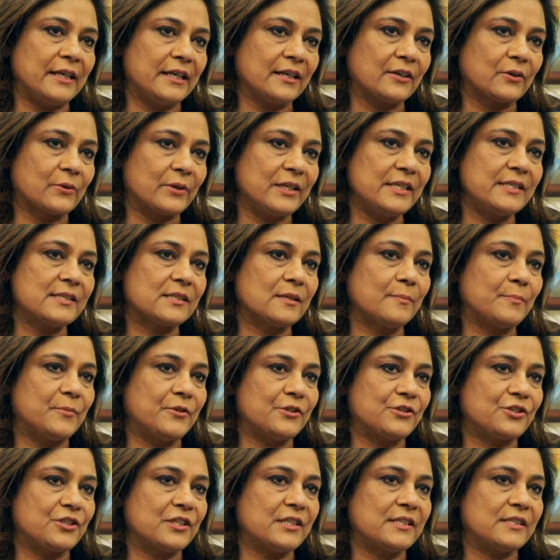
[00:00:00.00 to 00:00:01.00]
increase the
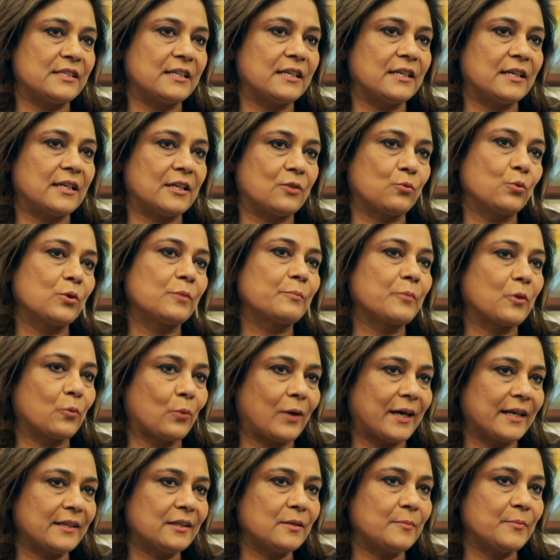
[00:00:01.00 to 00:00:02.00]
purchasing, it would
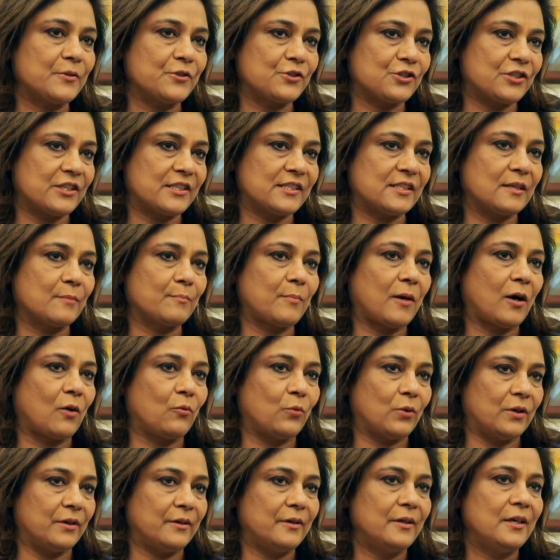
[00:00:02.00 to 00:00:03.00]
provide the purchasing
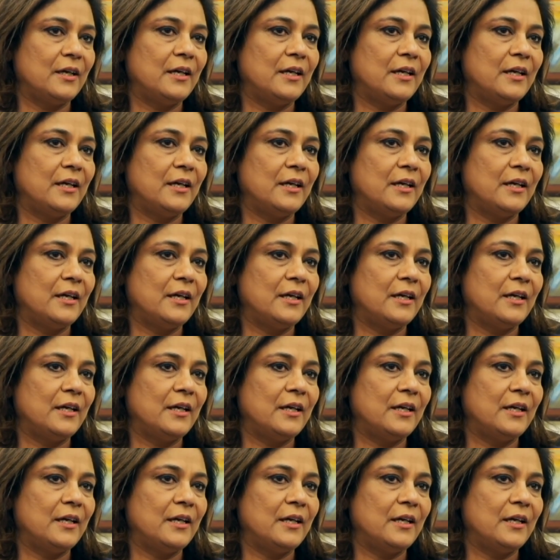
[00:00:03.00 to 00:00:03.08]
power